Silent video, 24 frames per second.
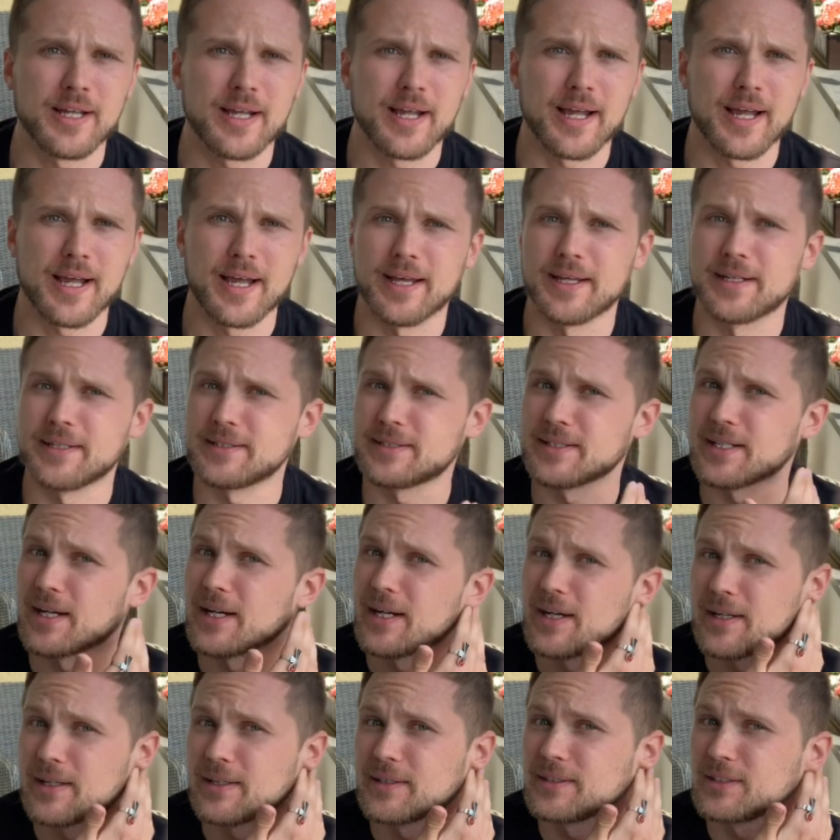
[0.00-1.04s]
And
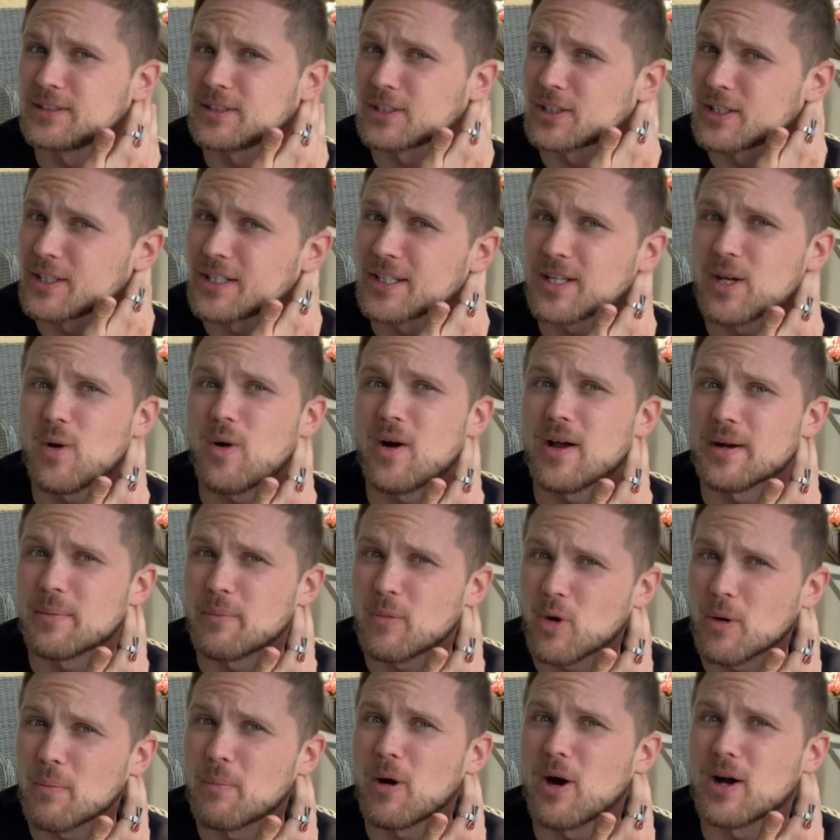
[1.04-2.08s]
uh, you're going to go on a
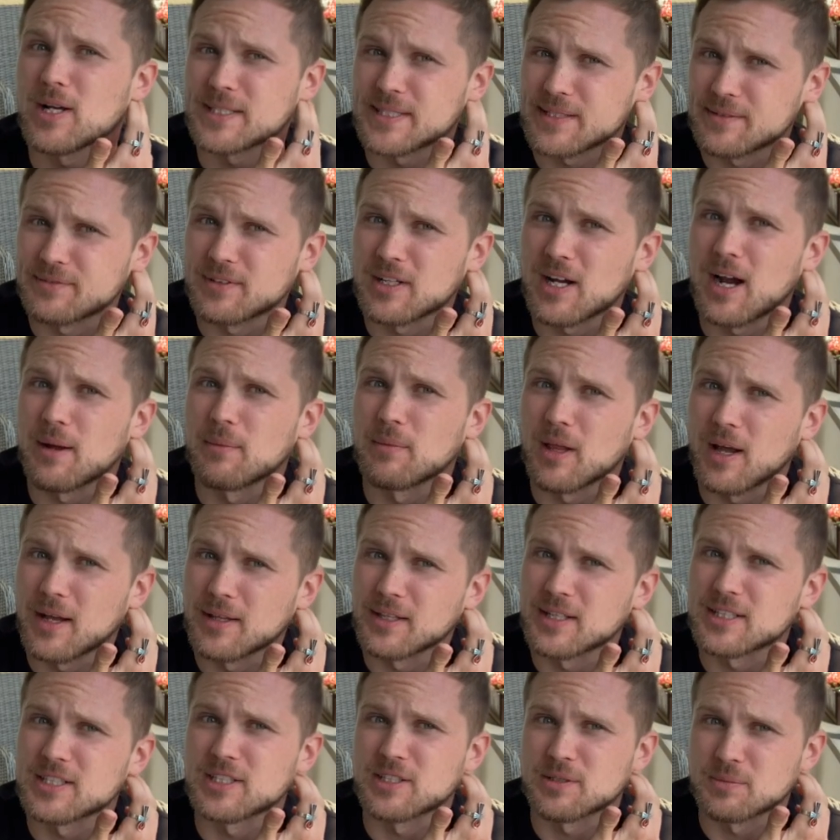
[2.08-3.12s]
more positive timeline,
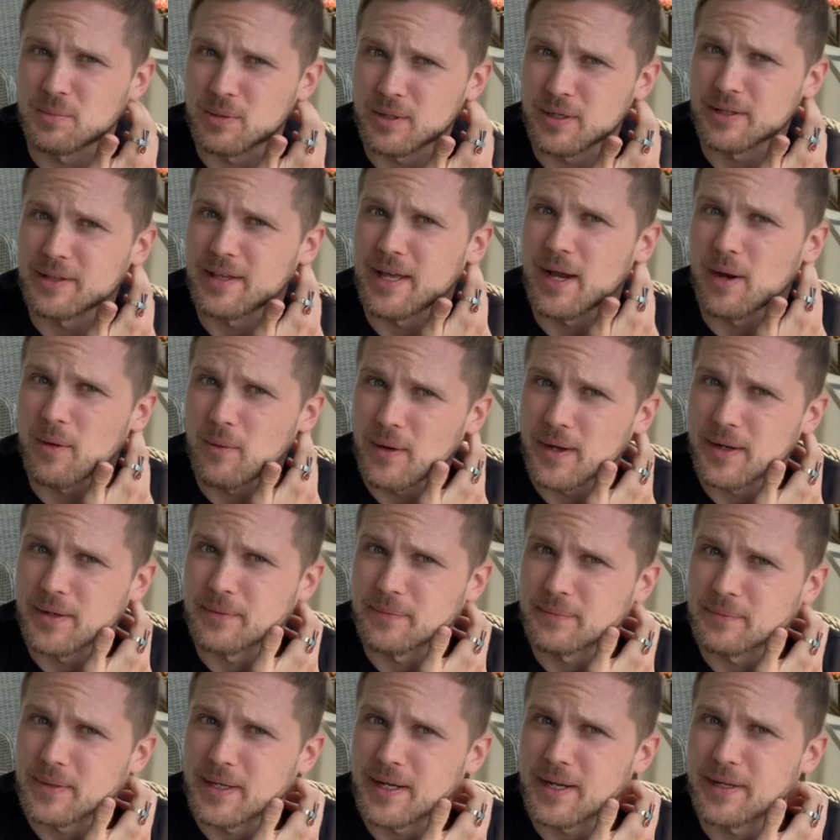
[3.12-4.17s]
let's just put it that way,
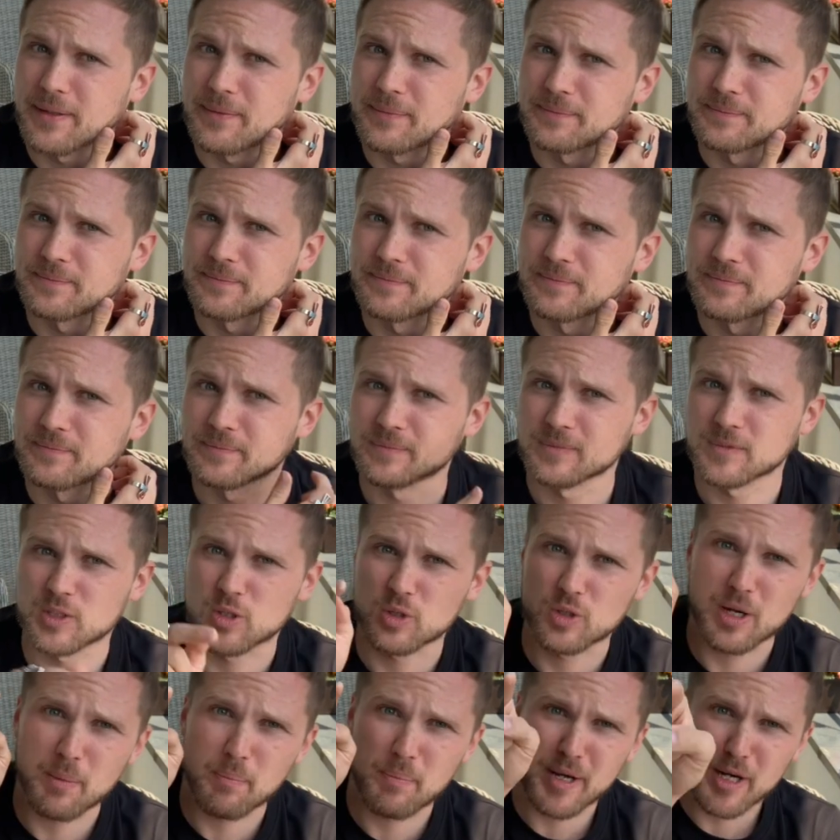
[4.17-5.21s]
okay? So
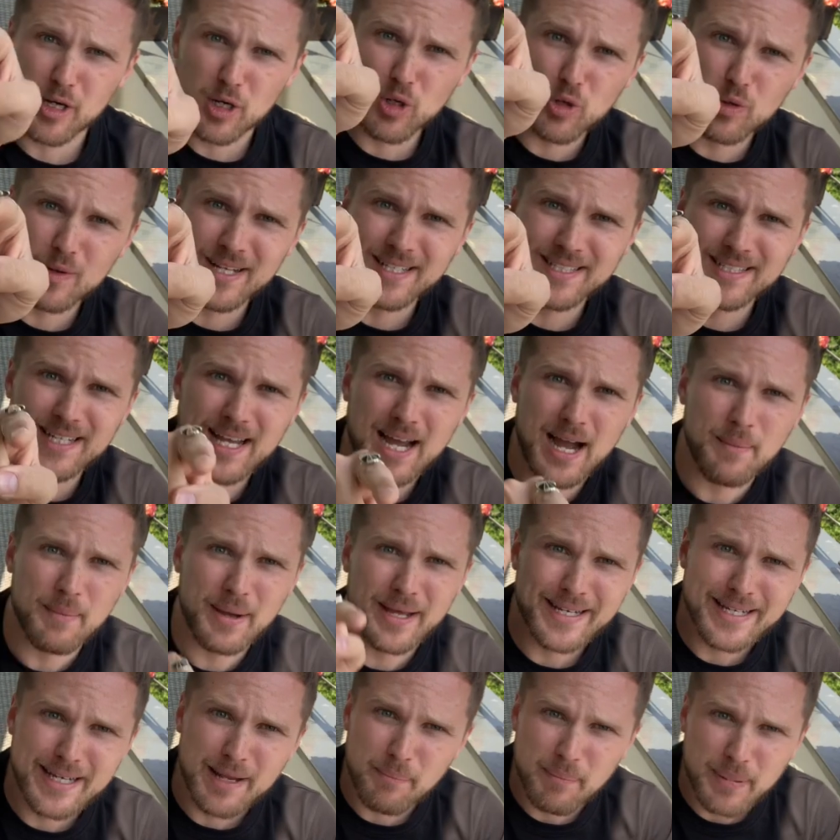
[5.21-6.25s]
Nibiru is
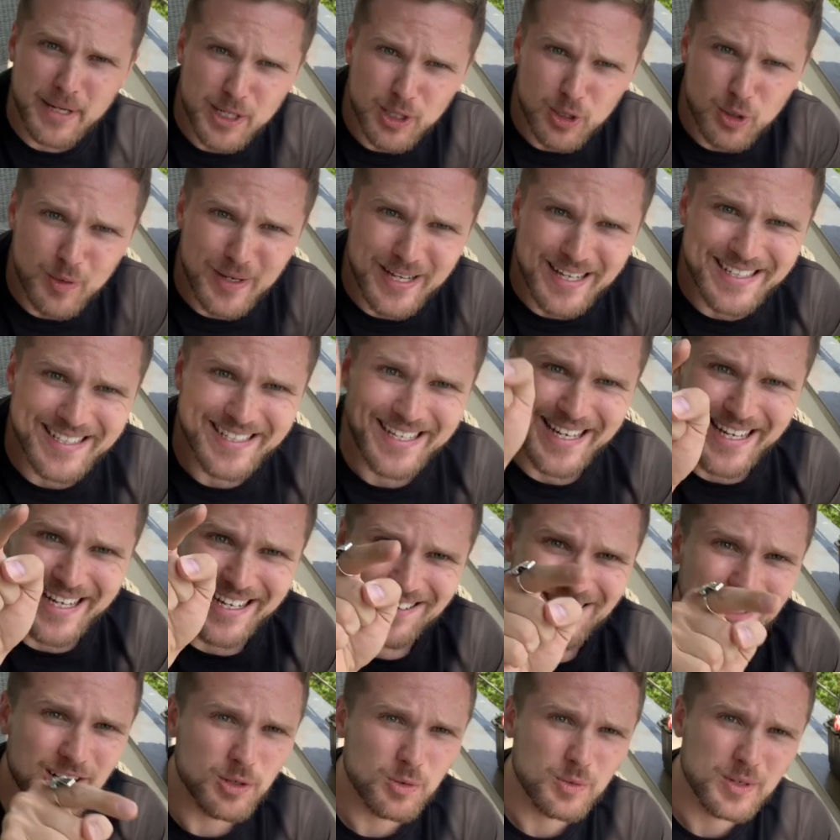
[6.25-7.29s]
coming, Nibiru is
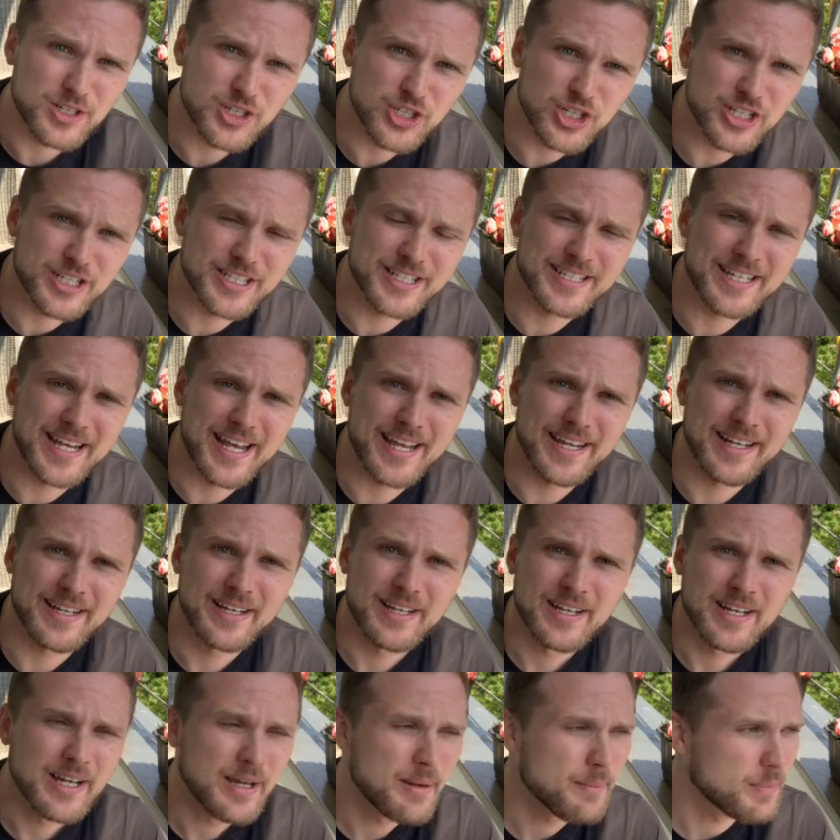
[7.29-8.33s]
here, we should say.
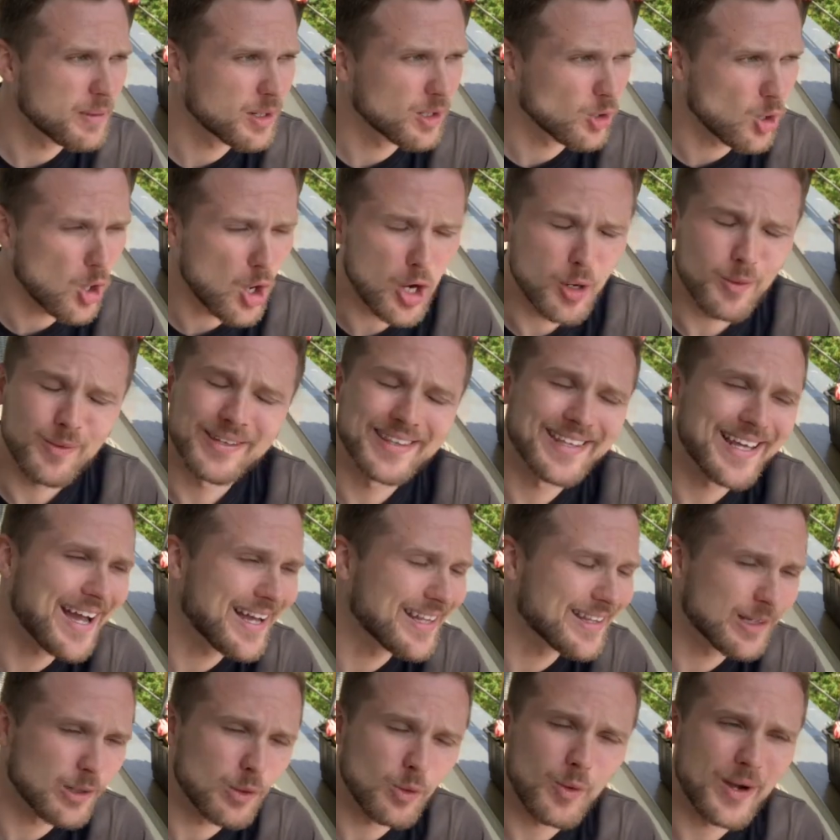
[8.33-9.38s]
But along with
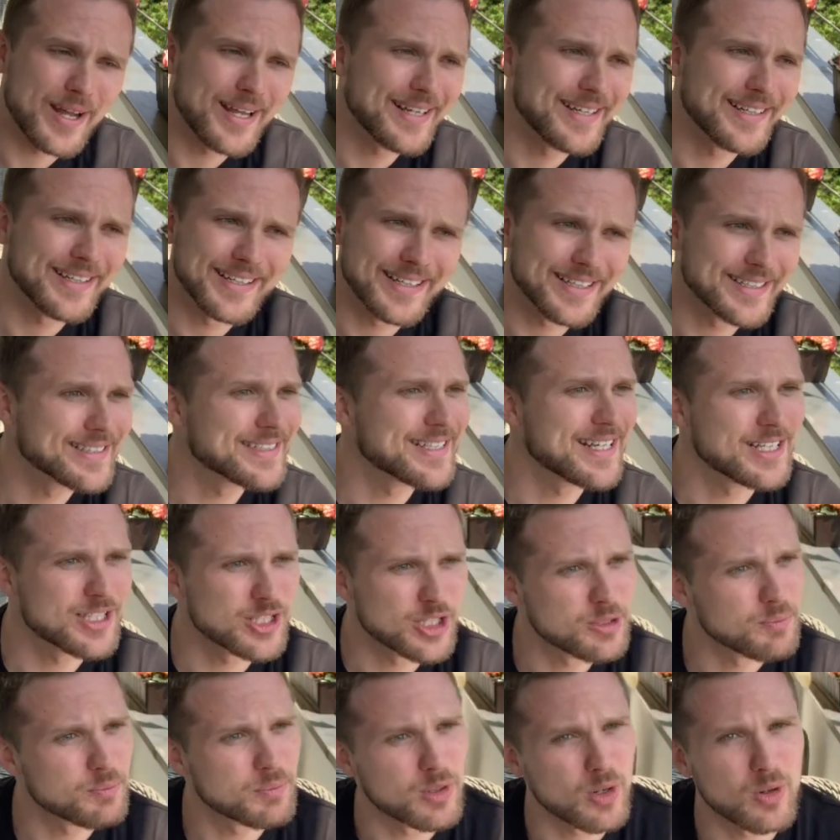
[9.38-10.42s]
that, the awakening
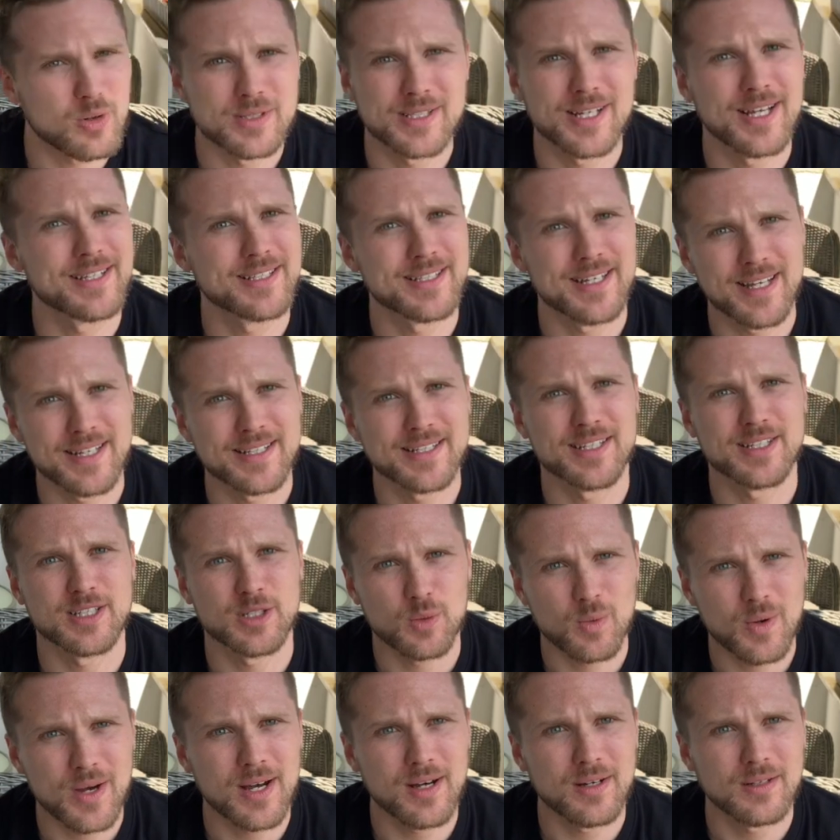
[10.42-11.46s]
ascension process is as
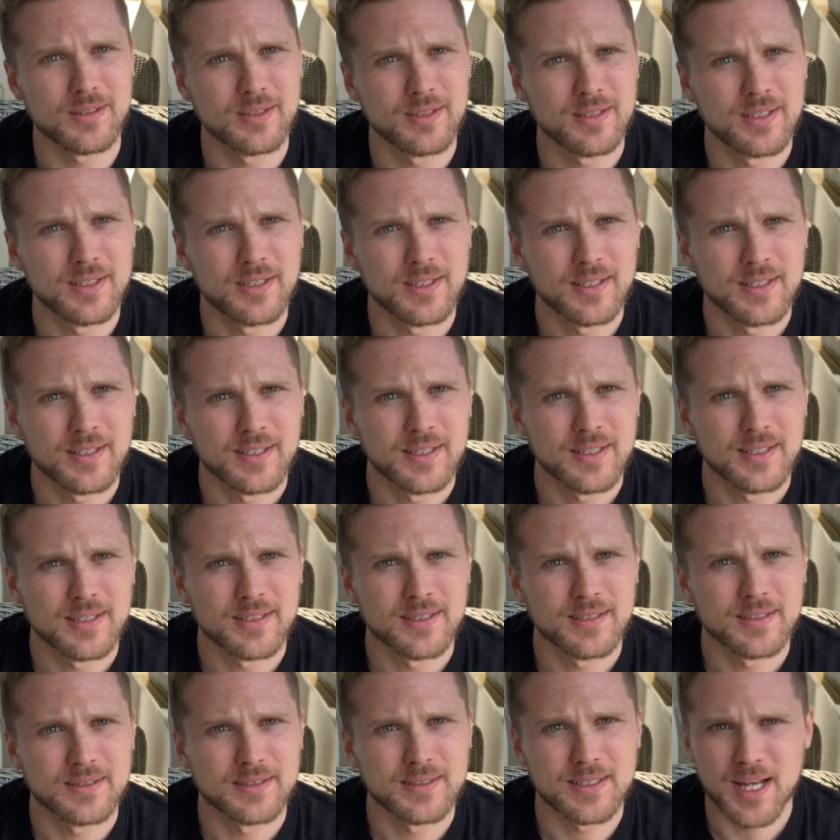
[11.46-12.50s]
well
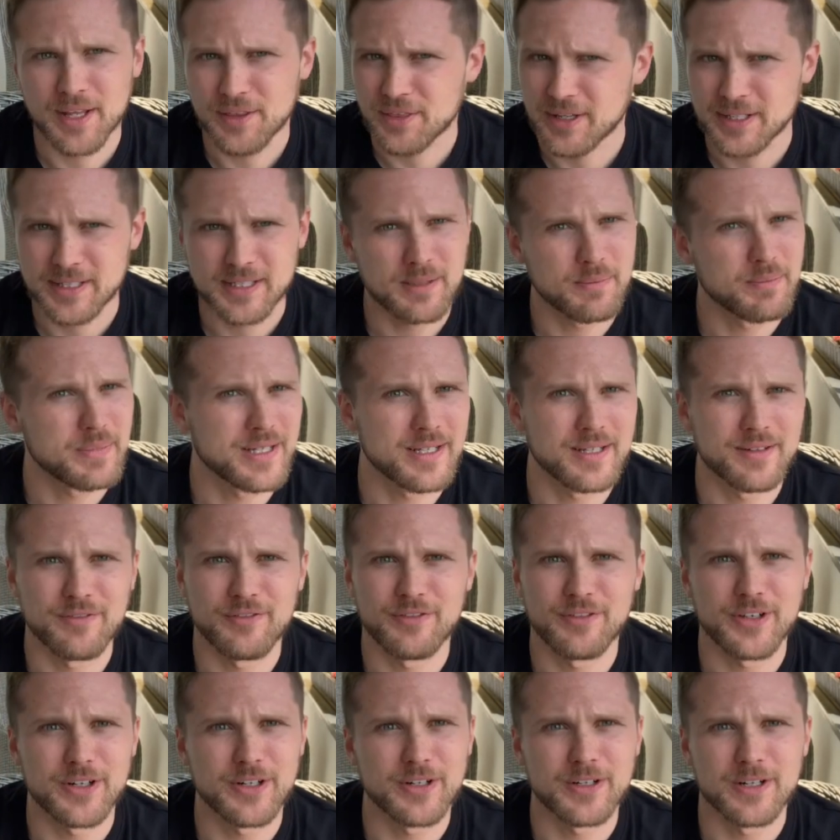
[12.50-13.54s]
nothing to be in
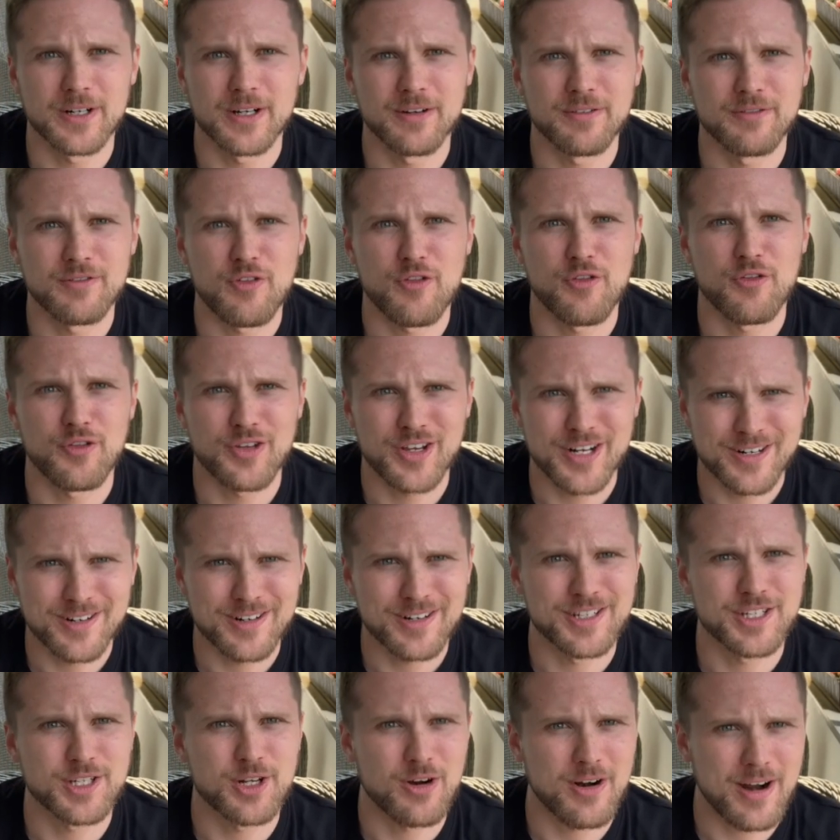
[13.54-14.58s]
fear of. Fear
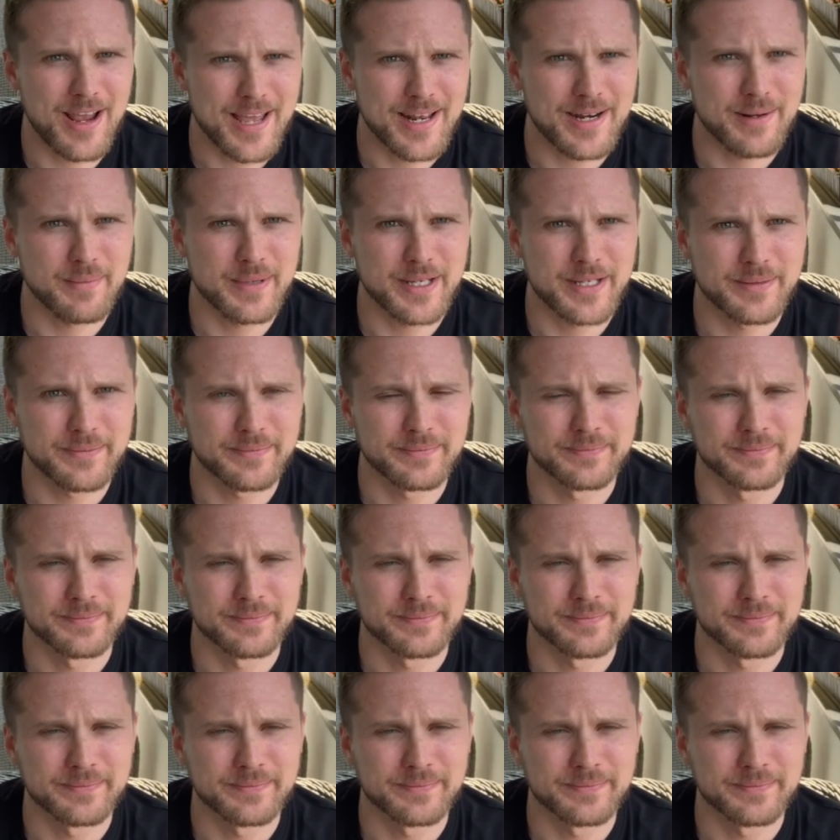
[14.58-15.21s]
is our enemy.